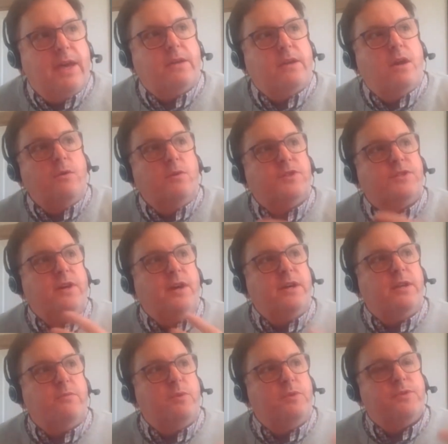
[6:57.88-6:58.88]

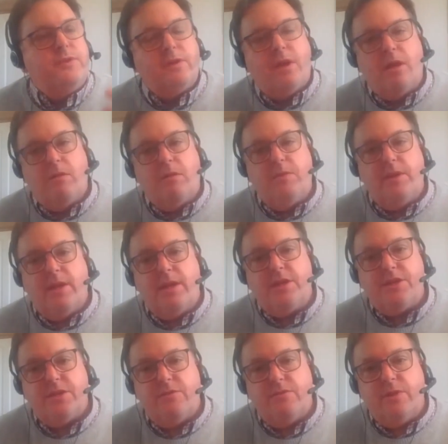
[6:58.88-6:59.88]
coincided with the
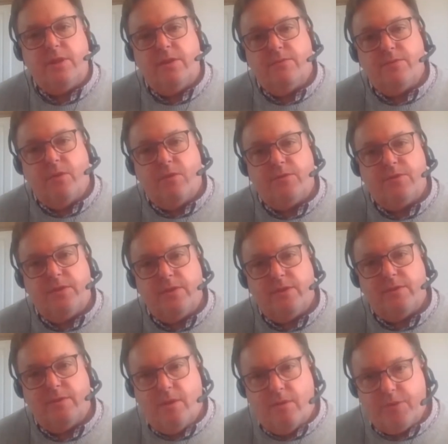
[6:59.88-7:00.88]
culmination, really, of
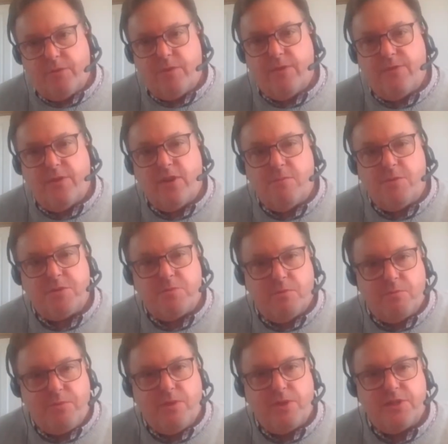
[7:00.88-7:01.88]
the refurbishment
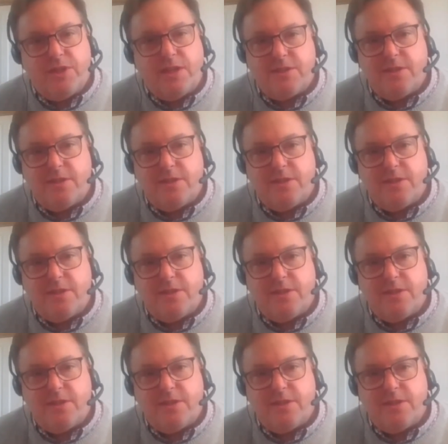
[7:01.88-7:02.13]
project.